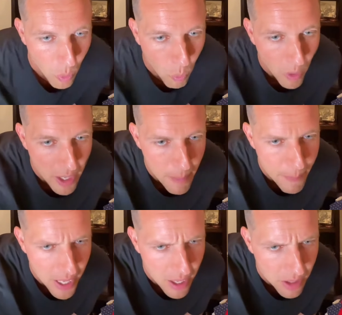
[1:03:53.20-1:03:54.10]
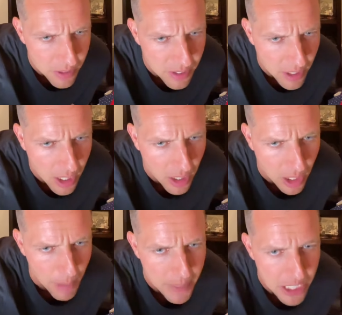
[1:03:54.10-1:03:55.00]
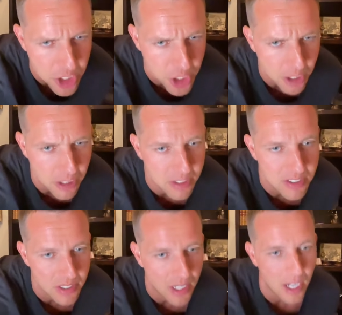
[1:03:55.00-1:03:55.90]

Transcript: What about Columbia shirts?